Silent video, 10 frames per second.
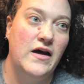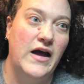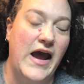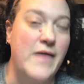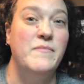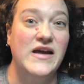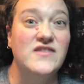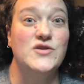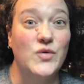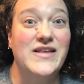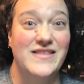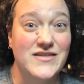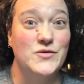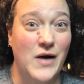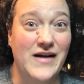and me doing
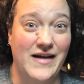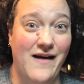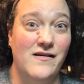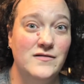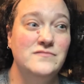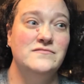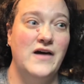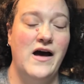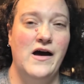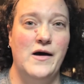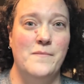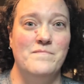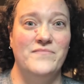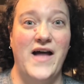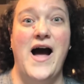this right now,
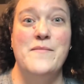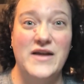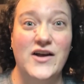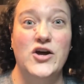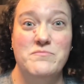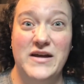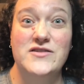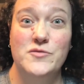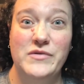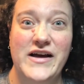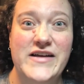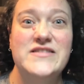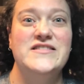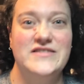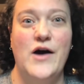I'm in a good mental place,
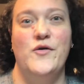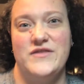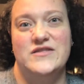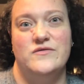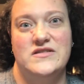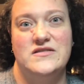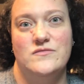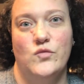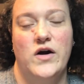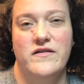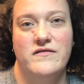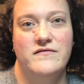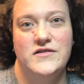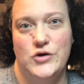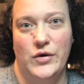so this was worth
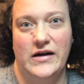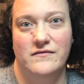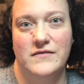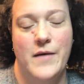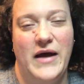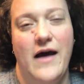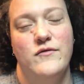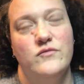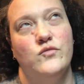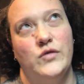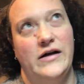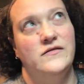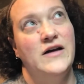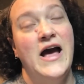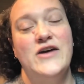doing. I mean, I
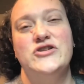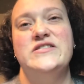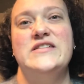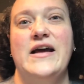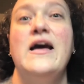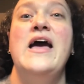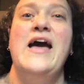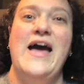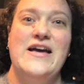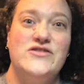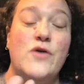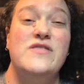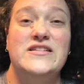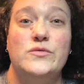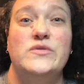shouldn't say. So this